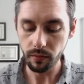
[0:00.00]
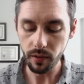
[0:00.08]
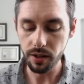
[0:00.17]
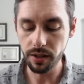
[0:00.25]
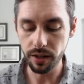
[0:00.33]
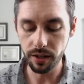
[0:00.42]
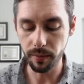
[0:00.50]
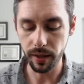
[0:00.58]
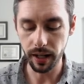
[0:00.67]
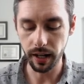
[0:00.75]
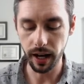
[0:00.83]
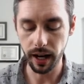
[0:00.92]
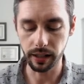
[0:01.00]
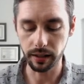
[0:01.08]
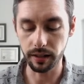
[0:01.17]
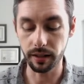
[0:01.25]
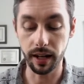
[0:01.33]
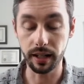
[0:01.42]
60-minute, and
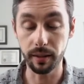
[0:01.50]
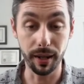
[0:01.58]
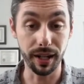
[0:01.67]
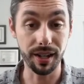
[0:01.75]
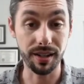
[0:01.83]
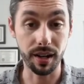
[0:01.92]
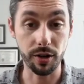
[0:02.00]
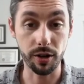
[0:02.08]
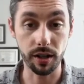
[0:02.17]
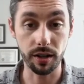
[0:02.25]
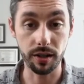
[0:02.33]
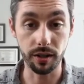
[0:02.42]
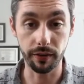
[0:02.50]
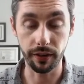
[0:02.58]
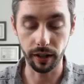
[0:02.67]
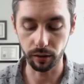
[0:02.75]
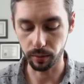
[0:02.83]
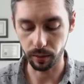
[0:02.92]
90-minute sessions
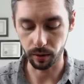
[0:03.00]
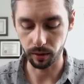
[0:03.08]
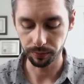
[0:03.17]
available.